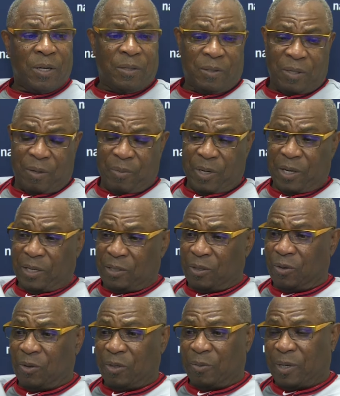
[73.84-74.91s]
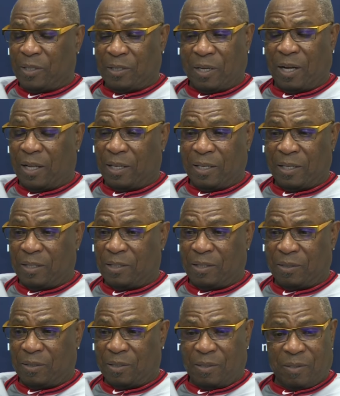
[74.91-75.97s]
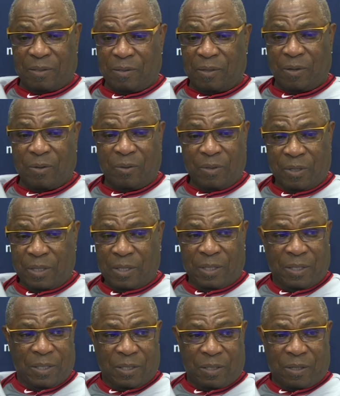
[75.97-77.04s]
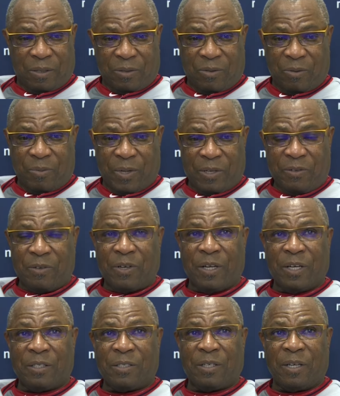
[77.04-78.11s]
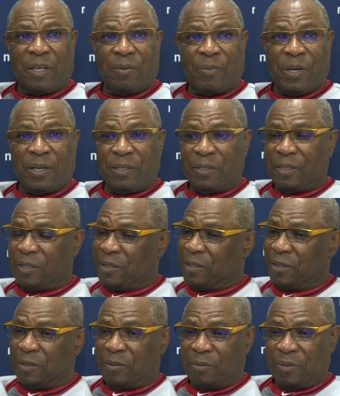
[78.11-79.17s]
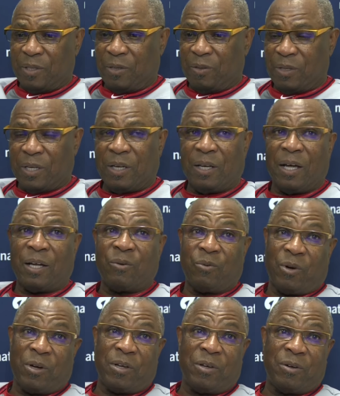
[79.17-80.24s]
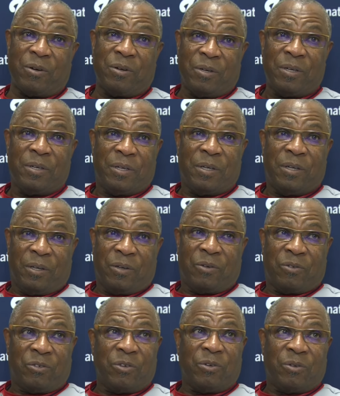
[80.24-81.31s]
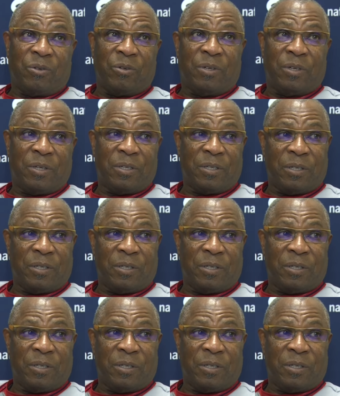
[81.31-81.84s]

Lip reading: Well, I told him, I said, Ali, I said, you know, talked to him yesterday. I said, hey, man, you're going to get a lot of work here soon.